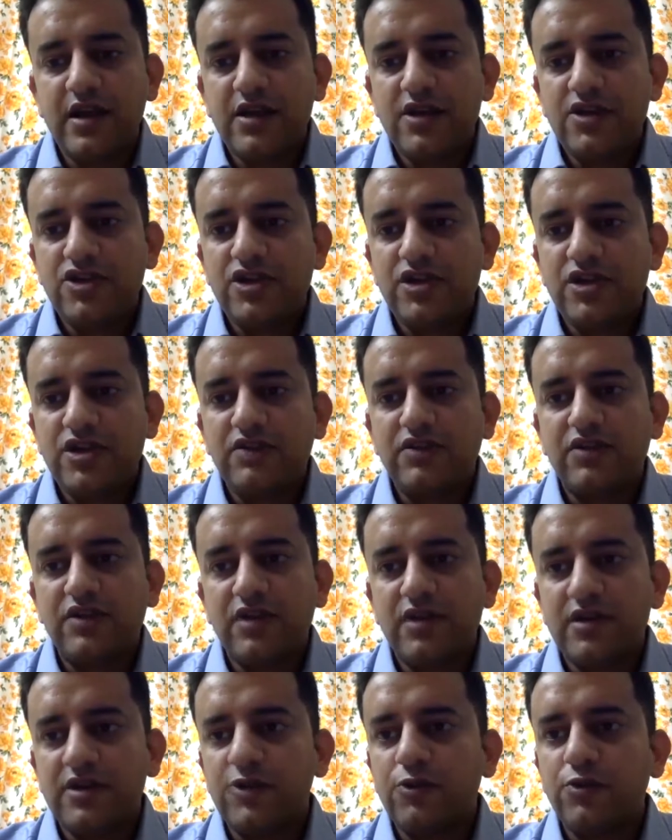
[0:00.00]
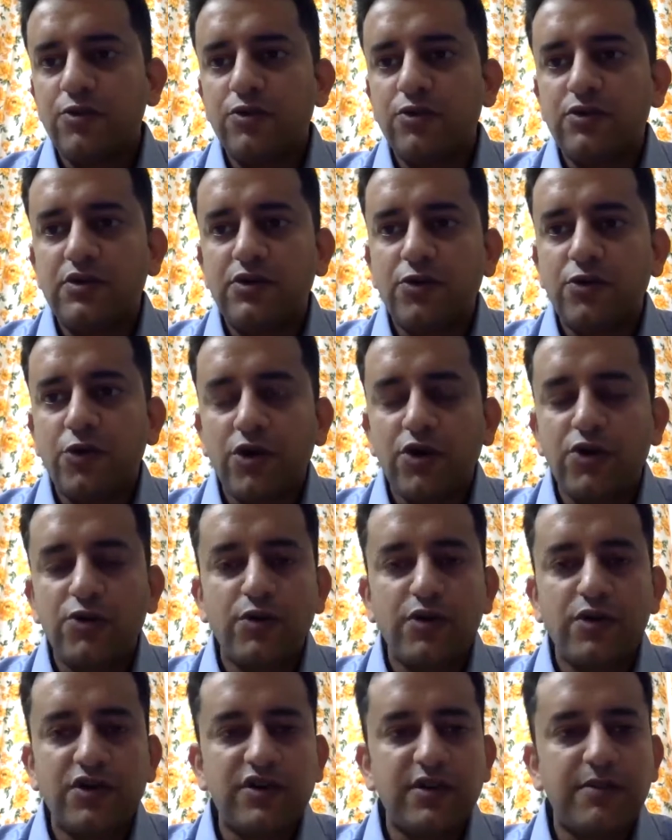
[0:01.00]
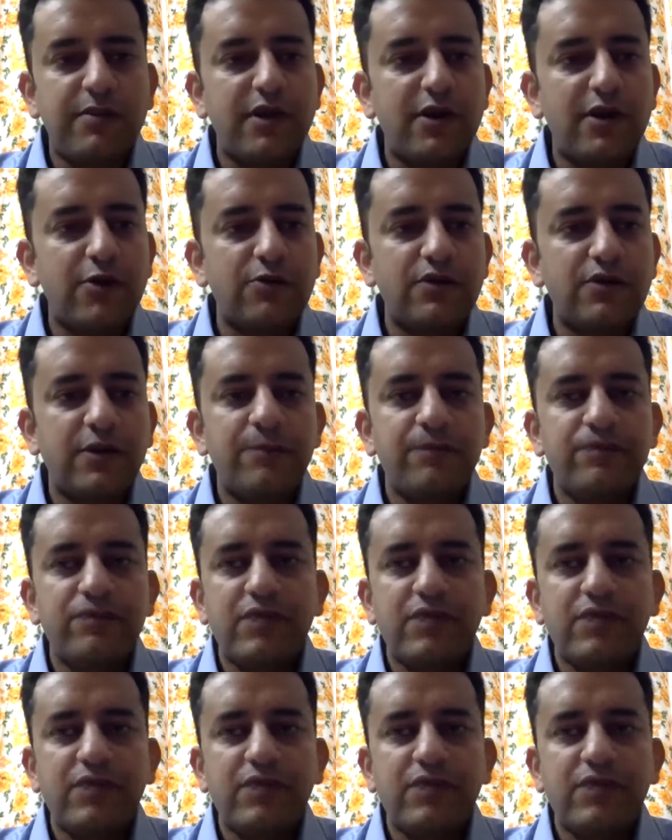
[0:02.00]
She's here to talk to us about